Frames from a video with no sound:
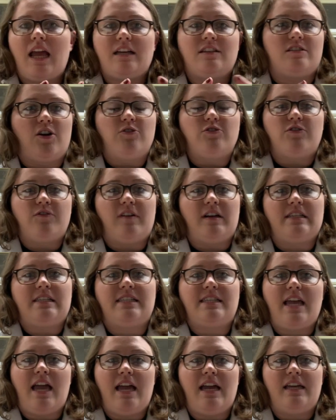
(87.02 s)
As Coach Fuss
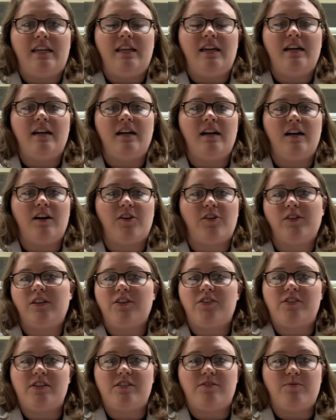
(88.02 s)
said,
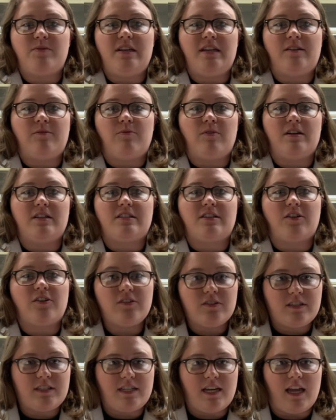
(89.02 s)
earlier this week was
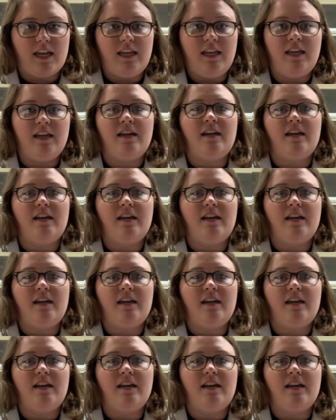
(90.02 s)
Earth Day.